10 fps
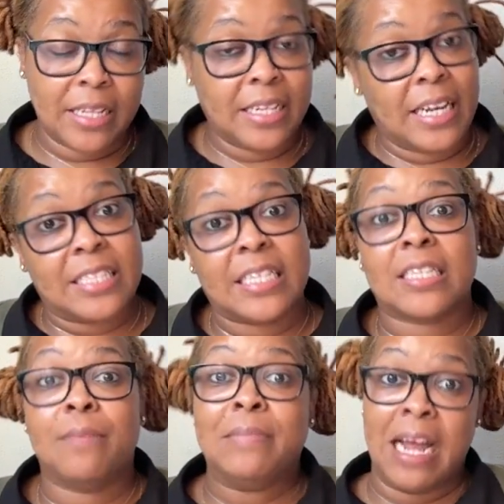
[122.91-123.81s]
And then they
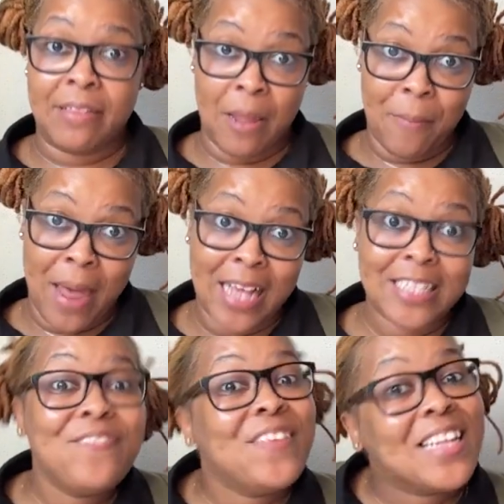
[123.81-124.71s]
took them down that
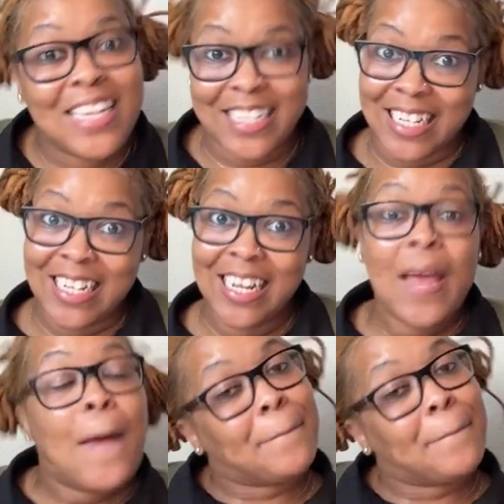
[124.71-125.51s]
path of villainy,